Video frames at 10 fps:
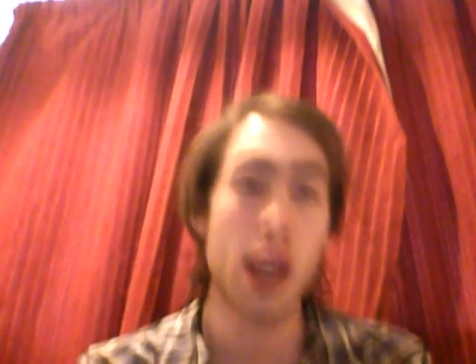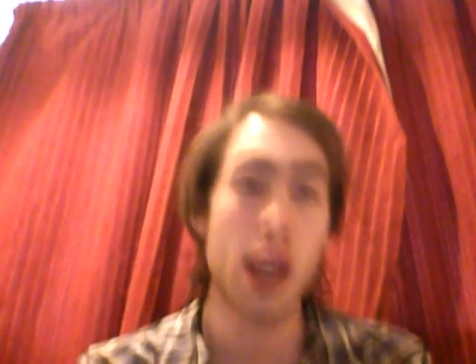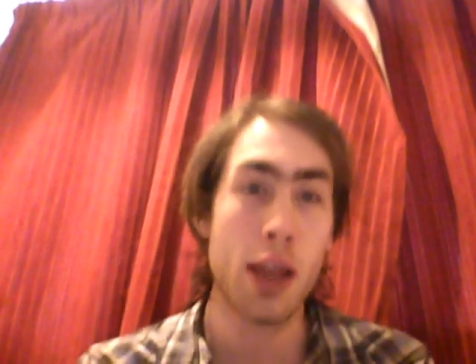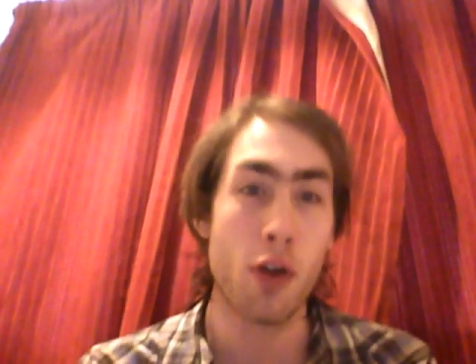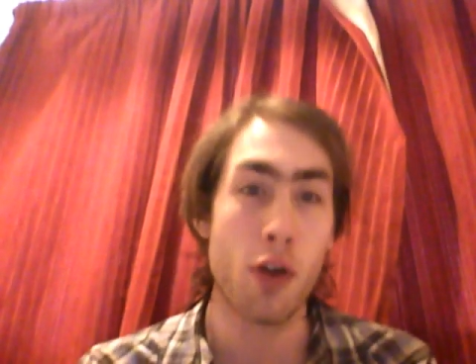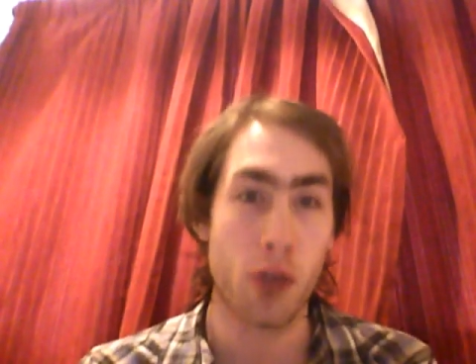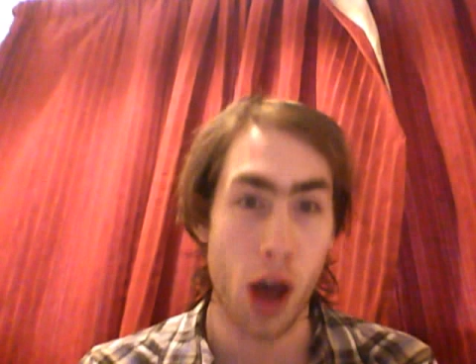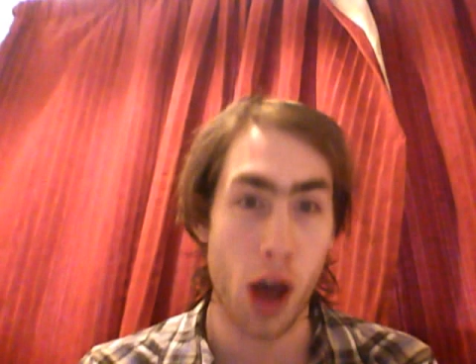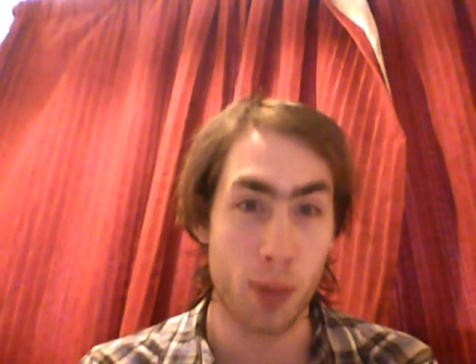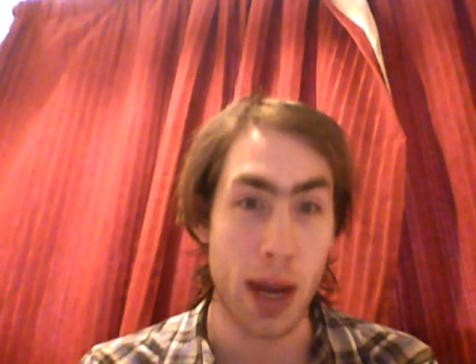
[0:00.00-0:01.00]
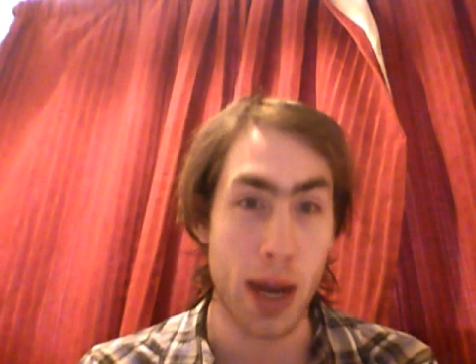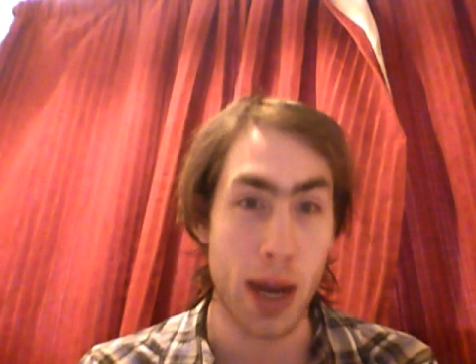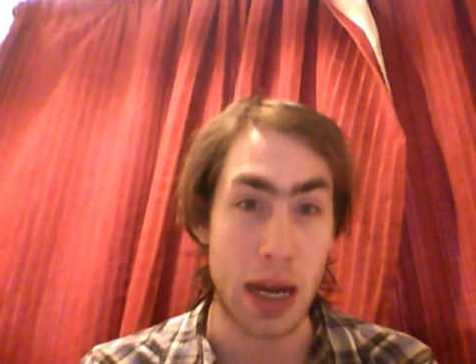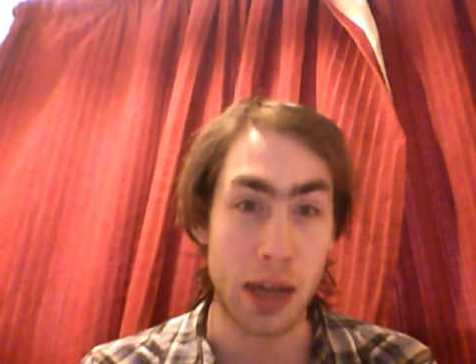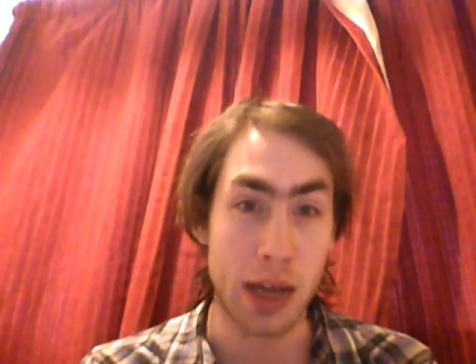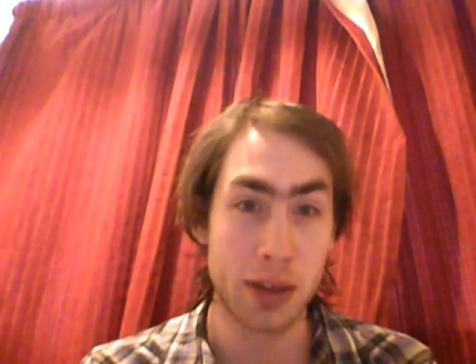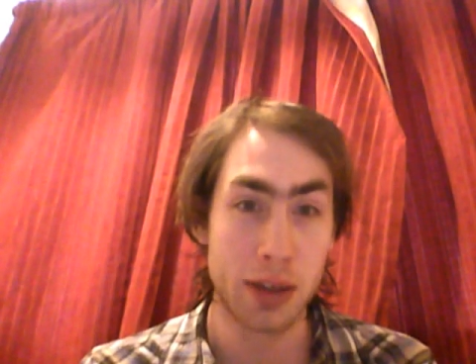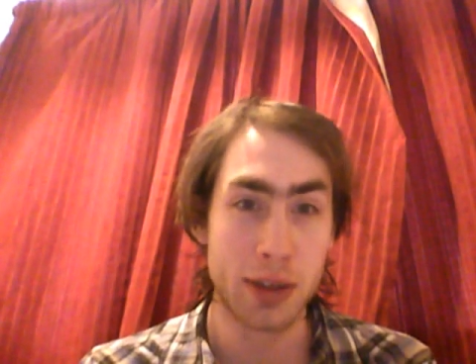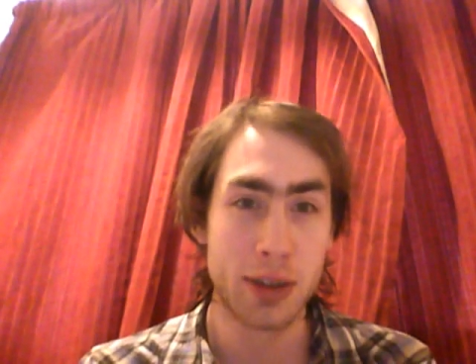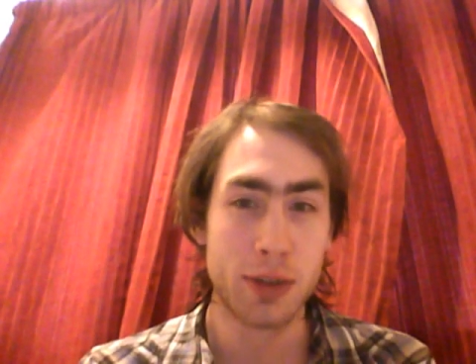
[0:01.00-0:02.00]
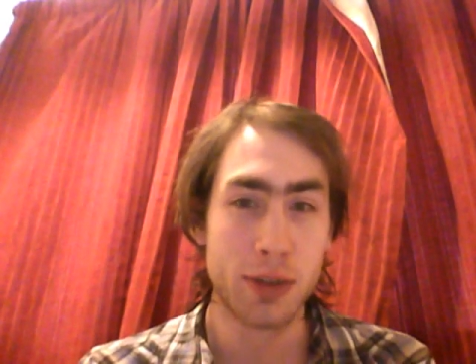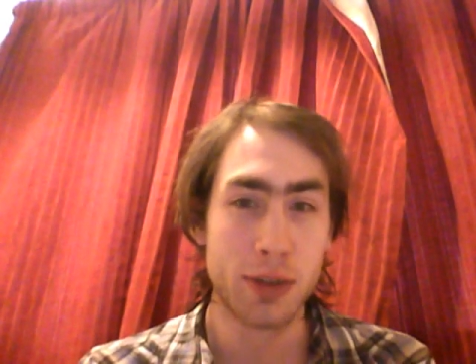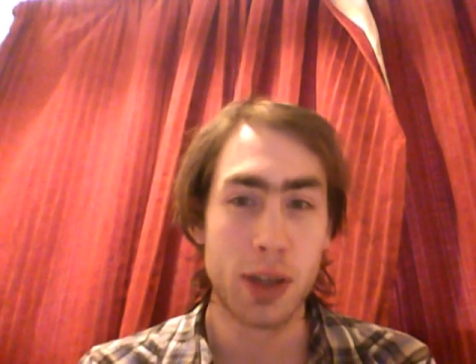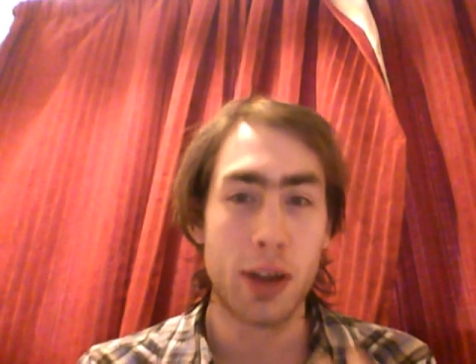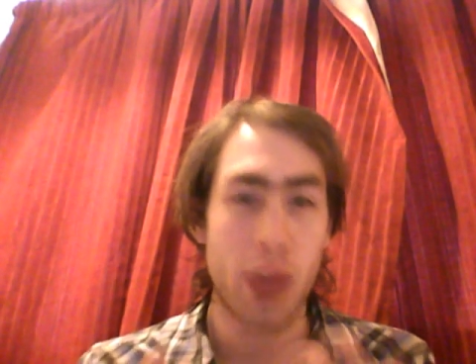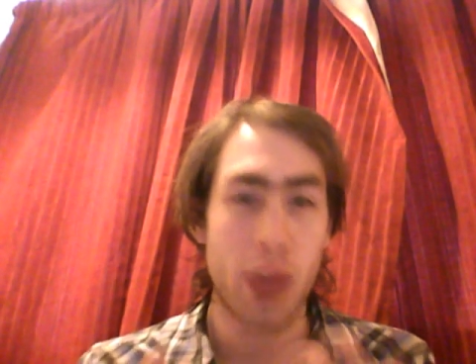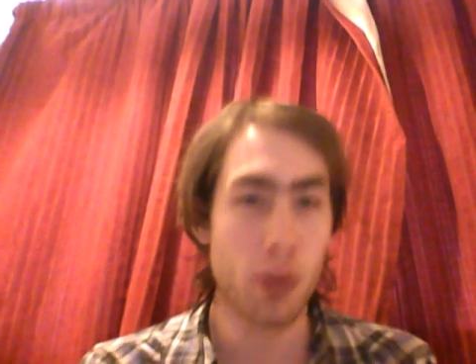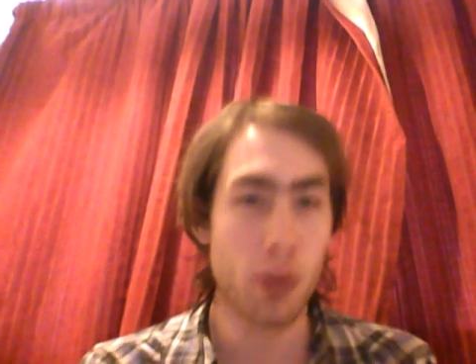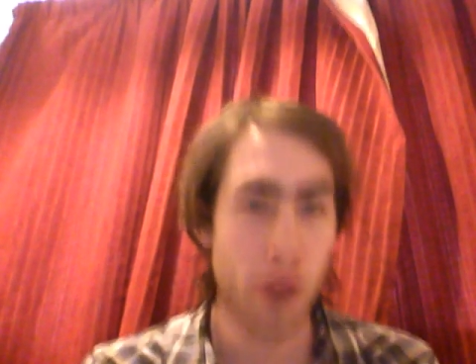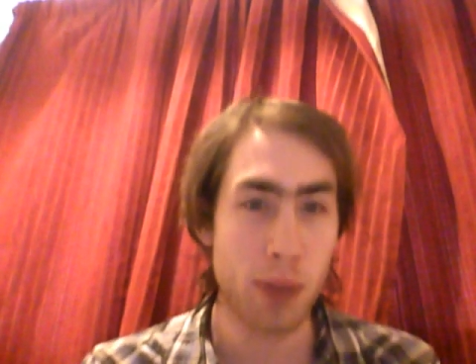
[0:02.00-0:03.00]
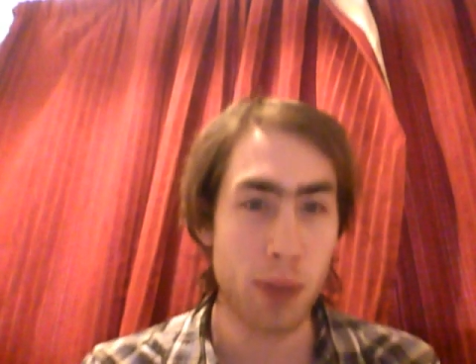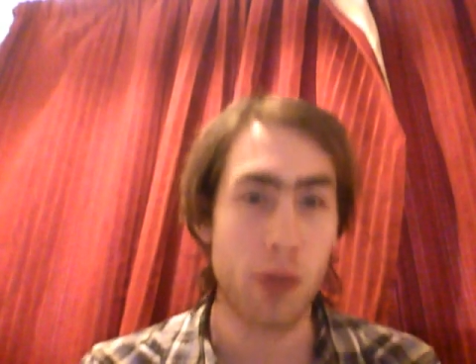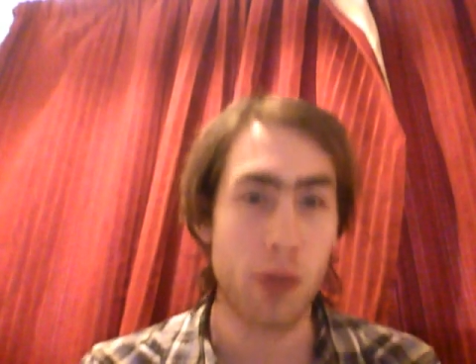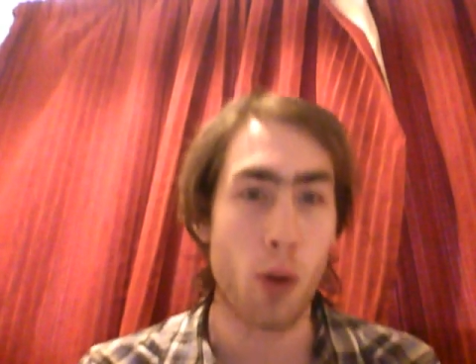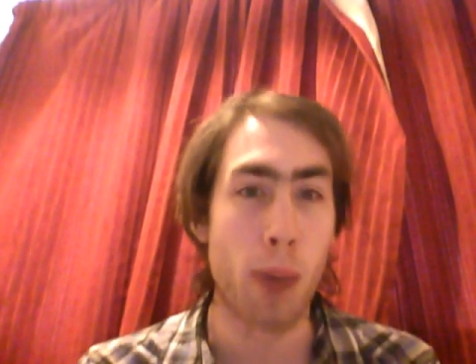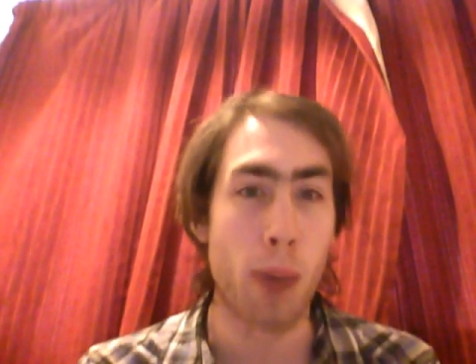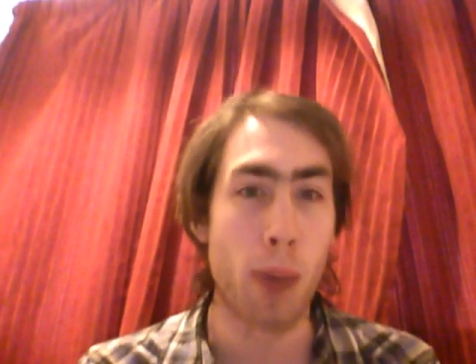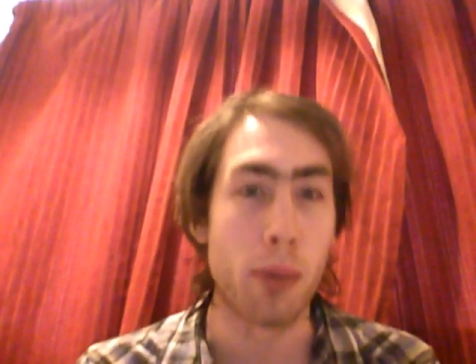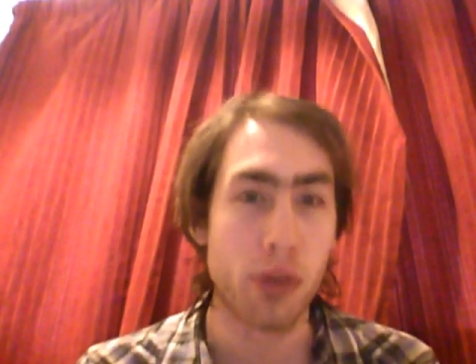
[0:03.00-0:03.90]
live off RP, that would have fed me for a month.